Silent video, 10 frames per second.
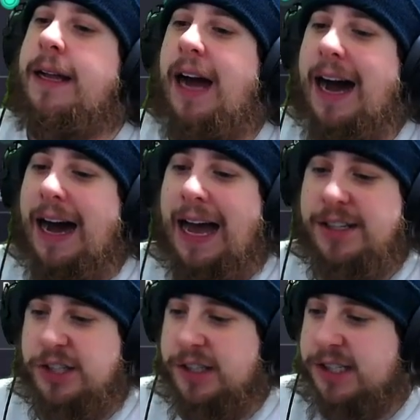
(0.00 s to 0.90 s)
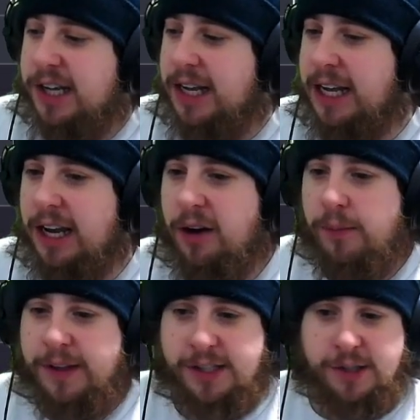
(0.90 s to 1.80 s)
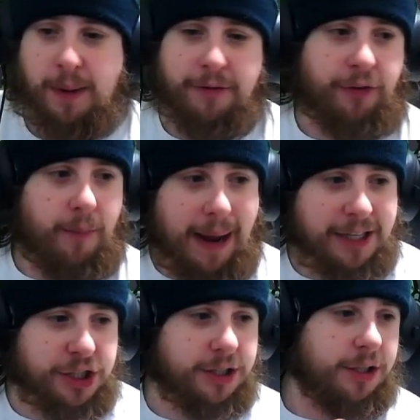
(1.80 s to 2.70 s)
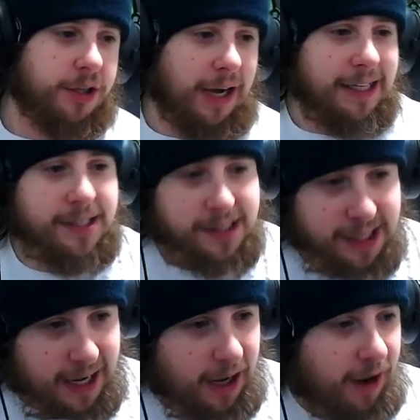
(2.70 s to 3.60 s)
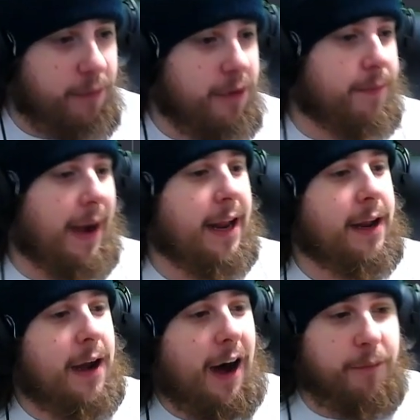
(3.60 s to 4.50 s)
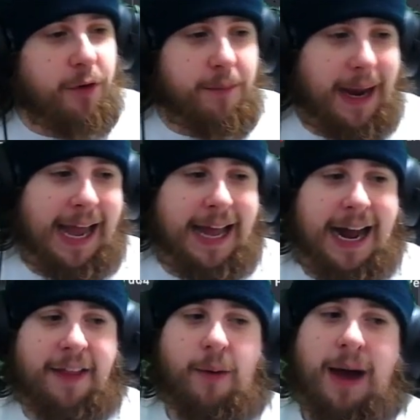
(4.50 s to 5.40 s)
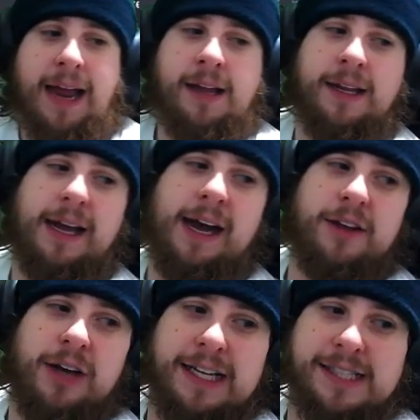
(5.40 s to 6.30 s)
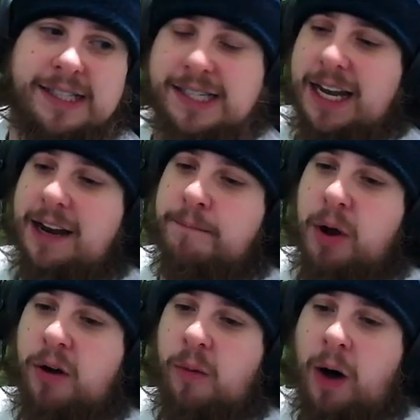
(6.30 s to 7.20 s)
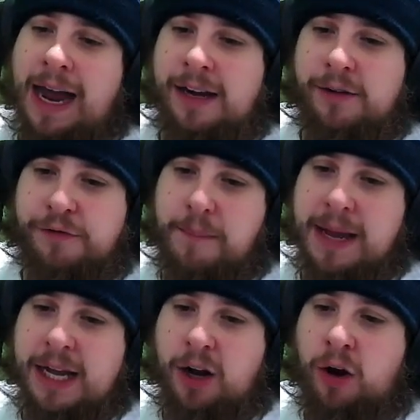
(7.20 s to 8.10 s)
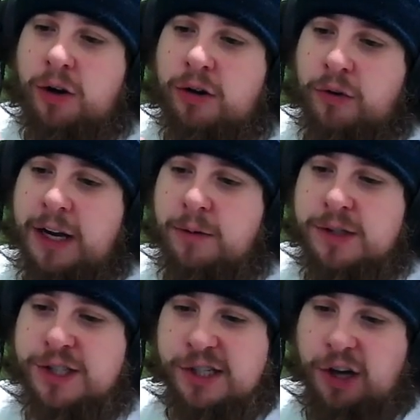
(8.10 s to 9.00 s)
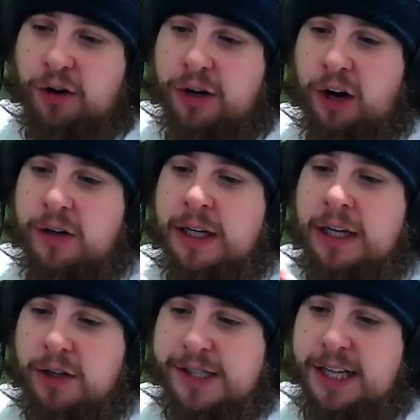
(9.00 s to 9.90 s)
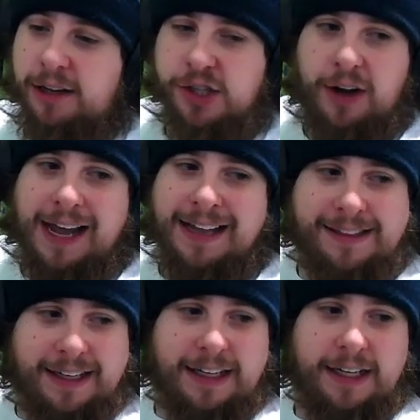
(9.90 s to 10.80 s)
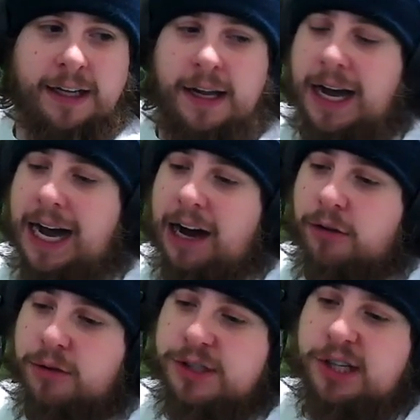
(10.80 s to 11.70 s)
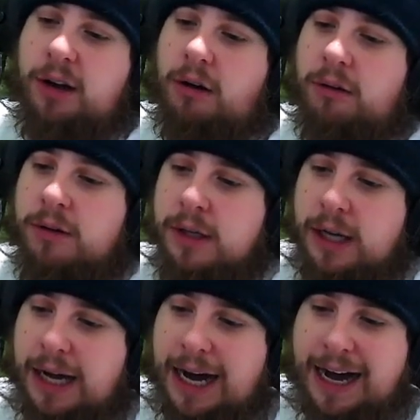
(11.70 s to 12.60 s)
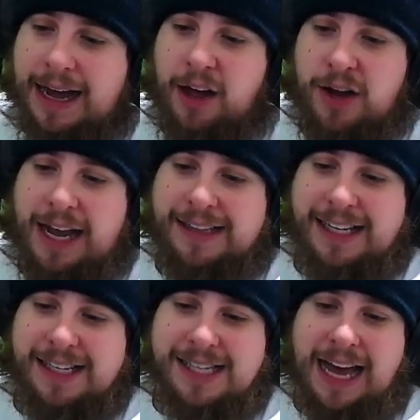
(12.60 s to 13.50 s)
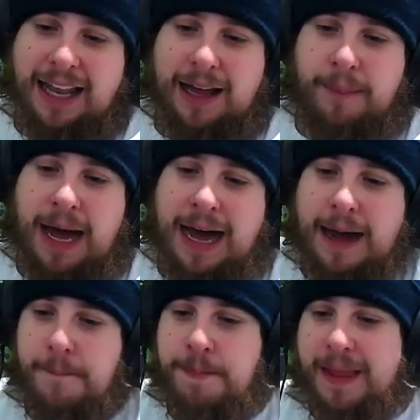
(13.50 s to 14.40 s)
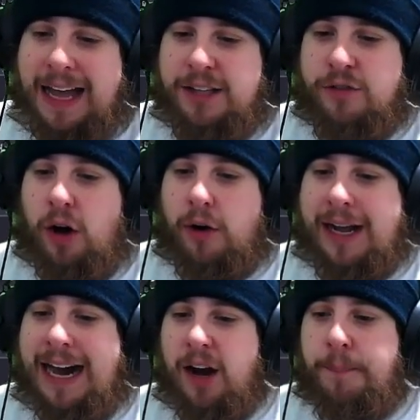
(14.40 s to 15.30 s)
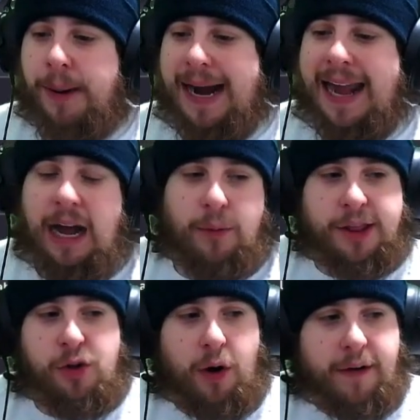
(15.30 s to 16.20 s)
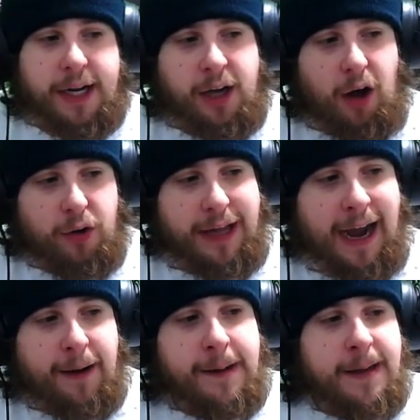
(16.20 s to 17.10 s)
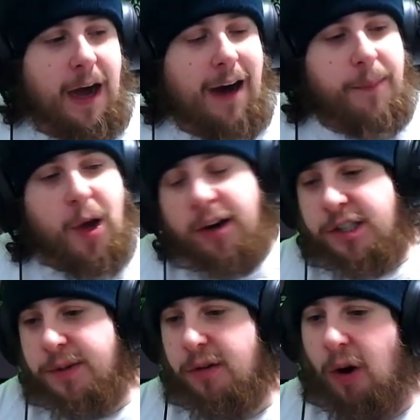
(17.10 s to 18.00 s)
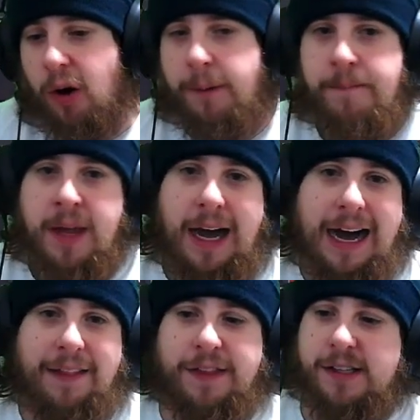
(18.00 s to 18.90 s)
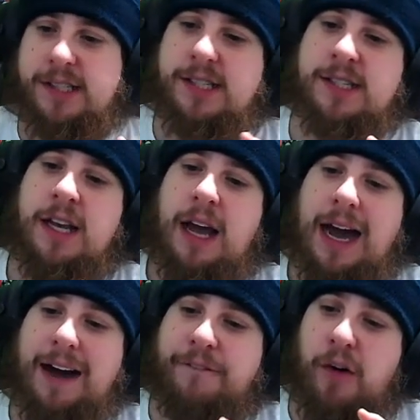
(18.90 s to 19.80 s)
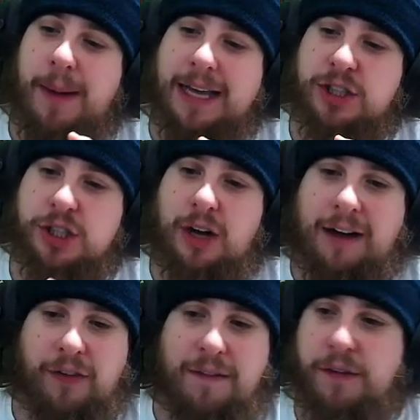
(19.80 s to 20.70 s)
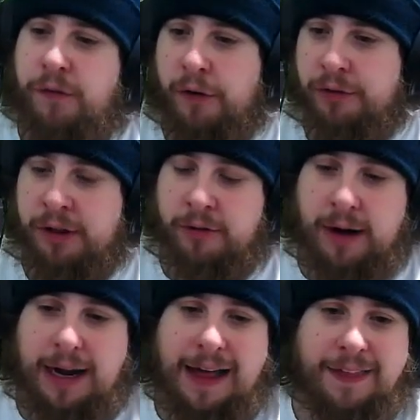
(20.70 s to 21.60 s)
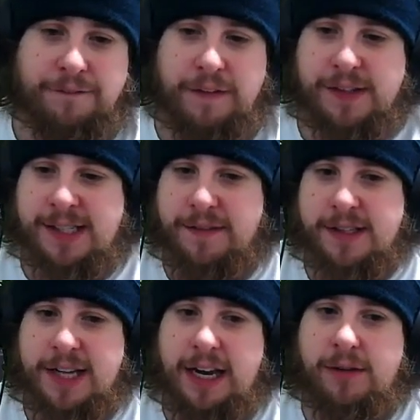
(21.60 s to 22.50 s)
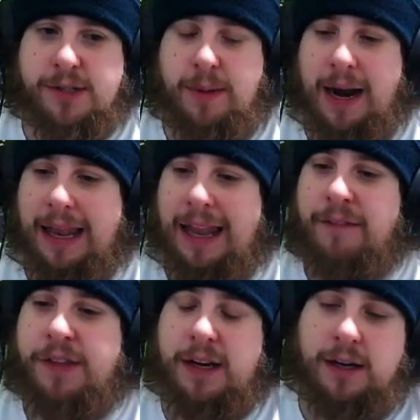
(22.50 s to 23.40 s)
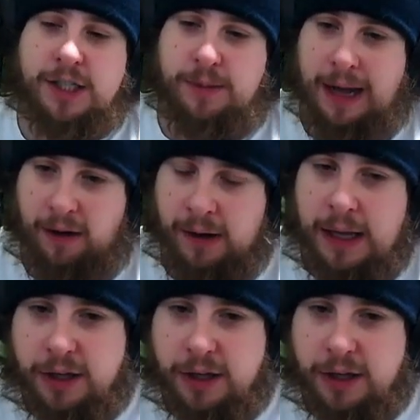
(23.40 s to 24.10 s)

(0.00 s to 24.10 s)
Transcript: As you can see here, this is my formation. You guys can see it. I'll move my head out of the way here. You guys can see it. Bergwijn, Firmino, Greenwood, Sissoko, Lo Celso, Ndidi, Roussillon, Hernandez, Alaba, and you've got Ricardo Pereira with Neuer in goal. Now, I'll be honest with you all, this formation, I've loved the 4-3-3. I think FIFA 17 was one I loved it in as well.